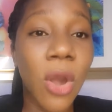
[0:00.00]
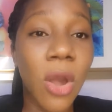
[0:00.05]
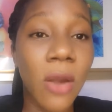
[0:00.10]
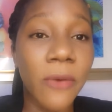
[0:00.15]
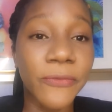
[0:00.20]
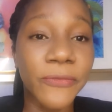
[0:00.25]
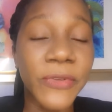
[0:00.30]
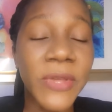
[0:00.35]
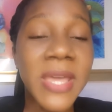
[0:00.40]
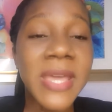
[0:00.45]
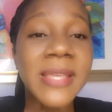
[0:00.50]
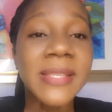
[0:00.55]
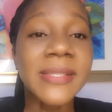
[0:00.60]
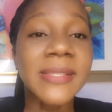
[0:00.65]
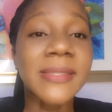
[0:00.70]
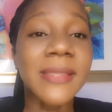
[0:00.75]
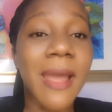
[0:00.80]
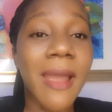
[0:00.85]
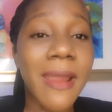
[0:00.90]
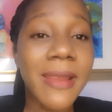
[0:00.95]
of
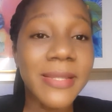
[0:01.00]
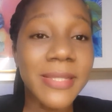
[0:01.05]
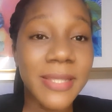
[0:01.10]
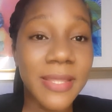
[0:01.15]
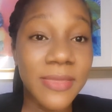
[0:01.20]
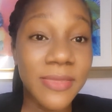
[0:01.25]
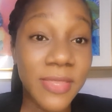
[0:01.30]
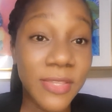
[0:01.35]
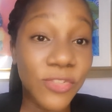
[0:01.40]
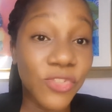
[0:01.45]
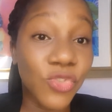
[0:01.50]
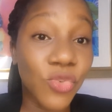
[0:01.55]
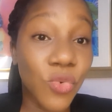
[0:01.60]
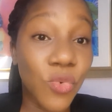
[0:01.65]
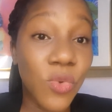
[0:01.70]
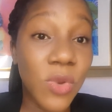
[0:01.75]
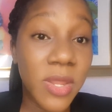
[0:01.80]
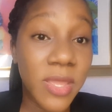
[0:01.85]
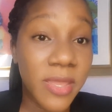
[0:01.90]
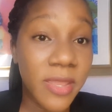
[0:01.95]
starting the
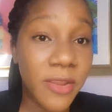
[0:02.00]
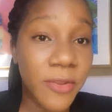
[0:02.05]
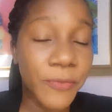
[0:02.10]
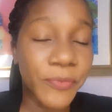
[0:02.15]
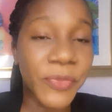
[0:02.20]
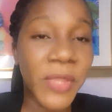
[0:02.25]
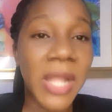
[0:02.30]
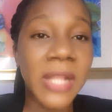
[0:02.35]
school year.